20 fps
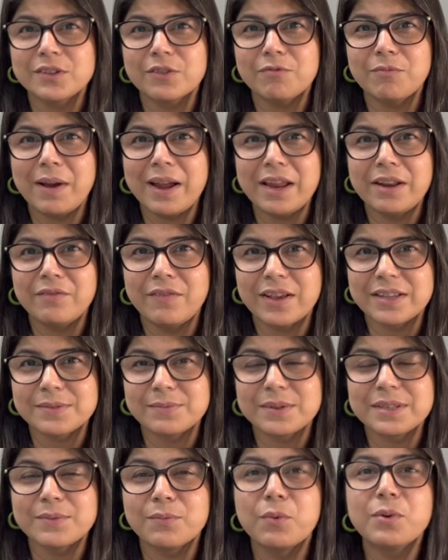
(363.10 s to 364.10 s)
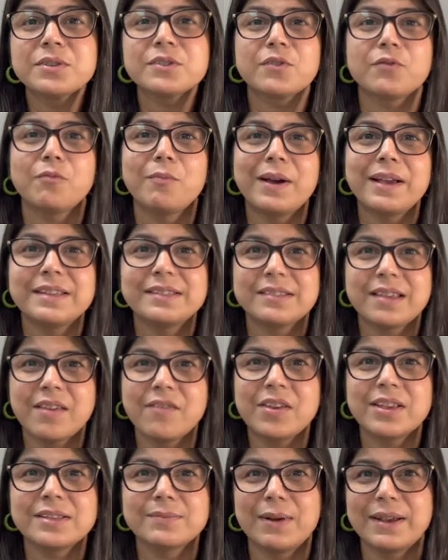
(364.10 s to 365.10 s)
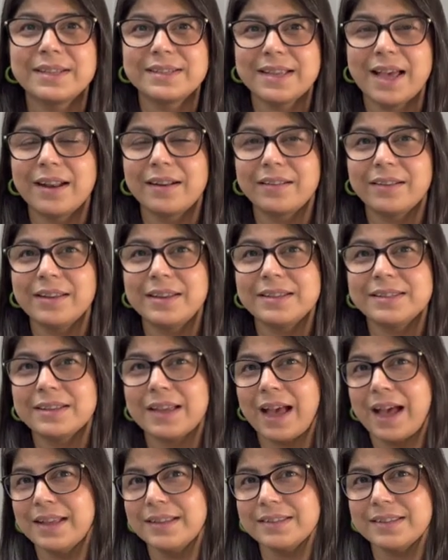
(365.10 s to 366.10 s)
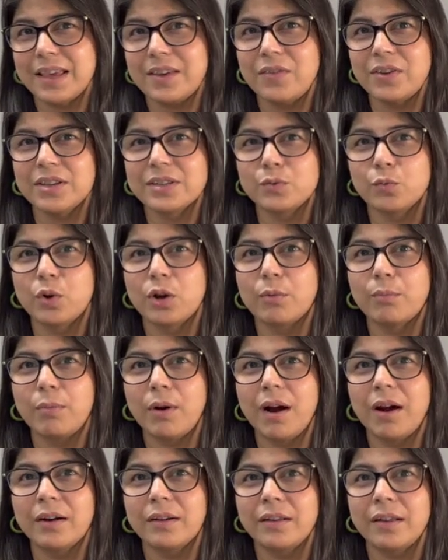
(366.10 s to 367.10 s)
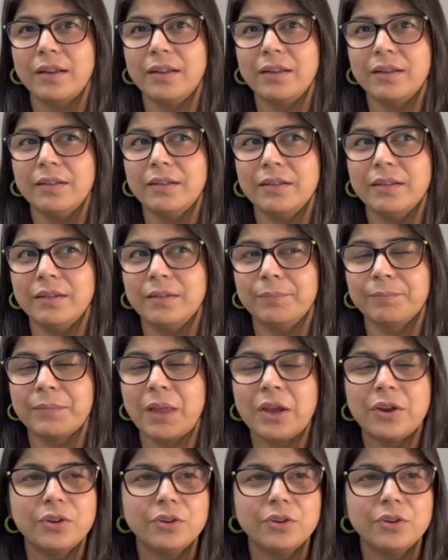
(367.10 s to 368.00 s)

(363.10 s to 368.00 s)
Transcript: of my investments most of my savings my salaries and savings were parked in um,